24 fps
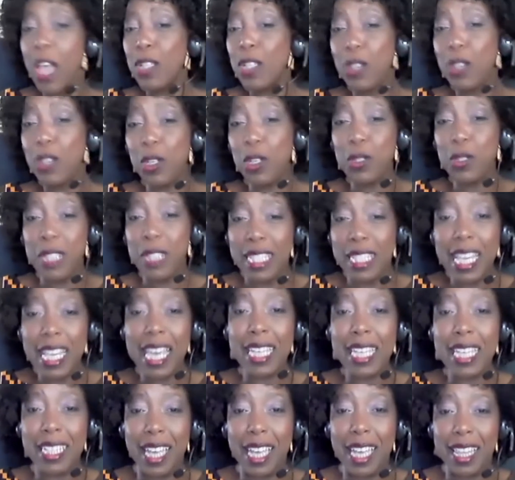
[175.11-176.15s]
So to see
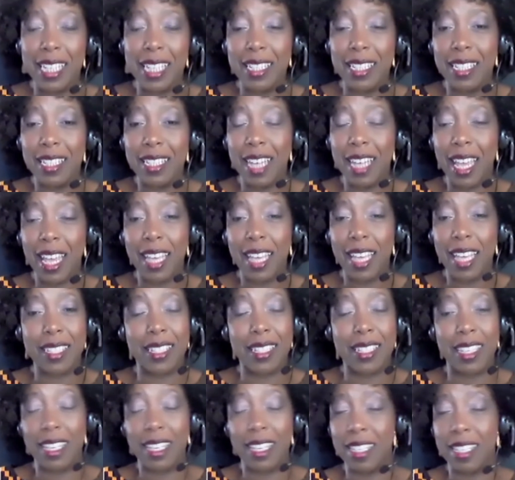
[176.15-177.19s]
each other today
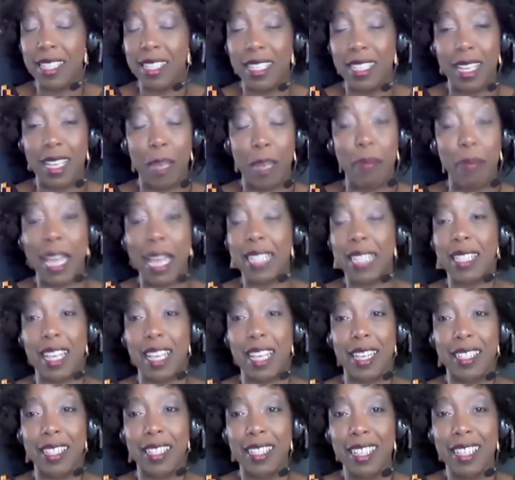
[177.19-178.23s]
is just a
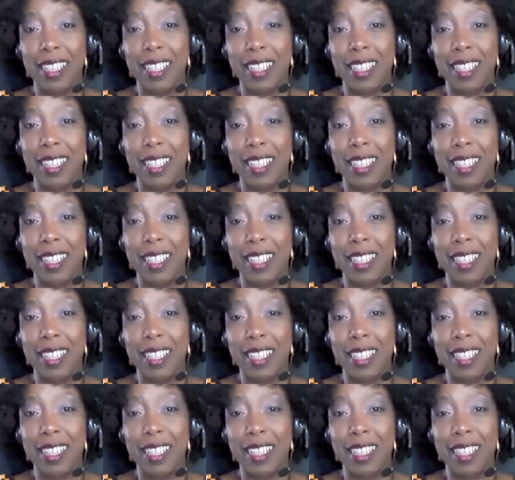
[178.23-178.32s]
blessing.